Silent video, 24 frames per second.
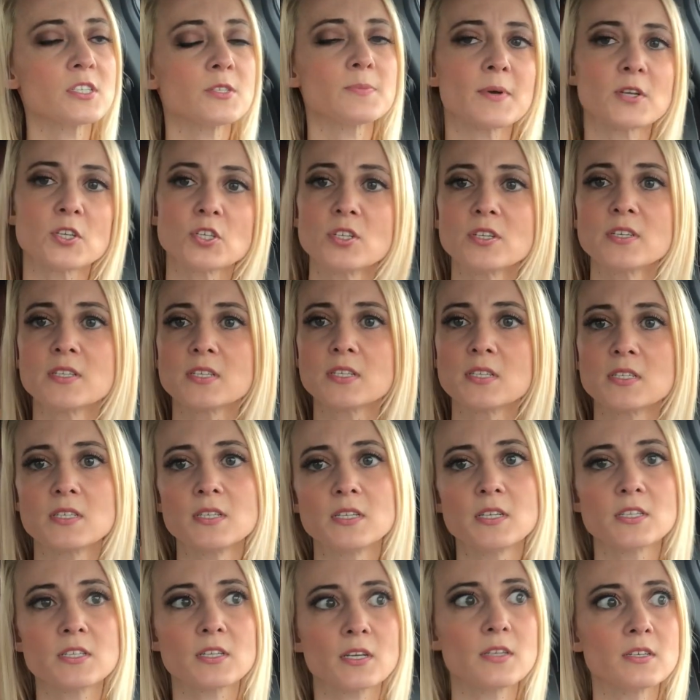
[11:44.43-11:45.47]
especially since
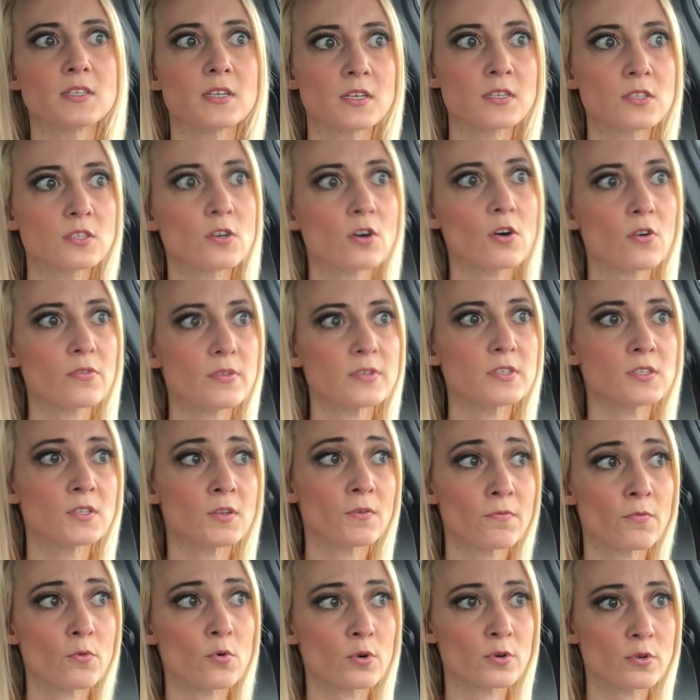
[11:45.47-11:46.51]
Nissan does call this
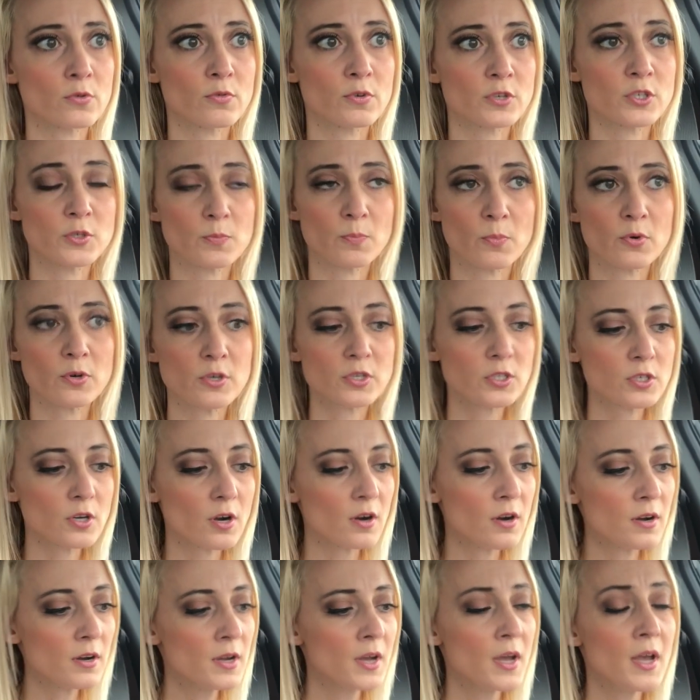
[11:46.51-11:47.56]
the four-door sports
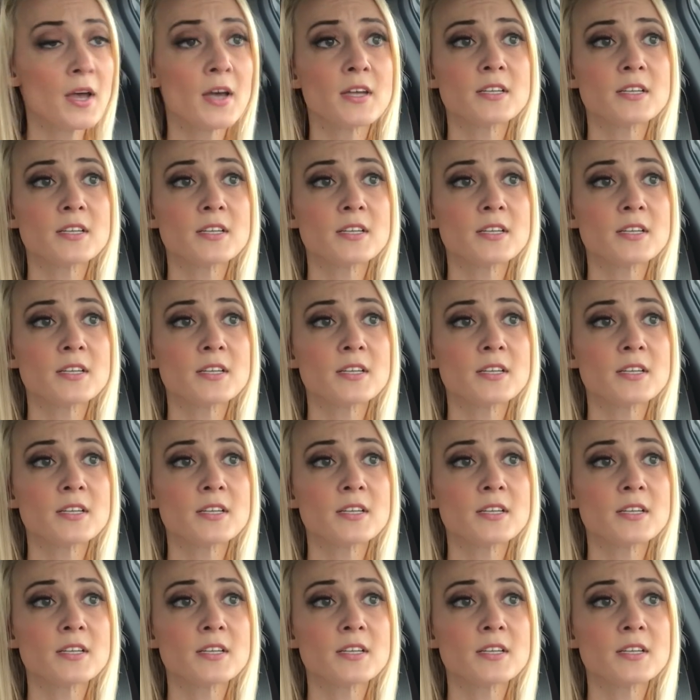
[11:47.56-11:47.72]
car,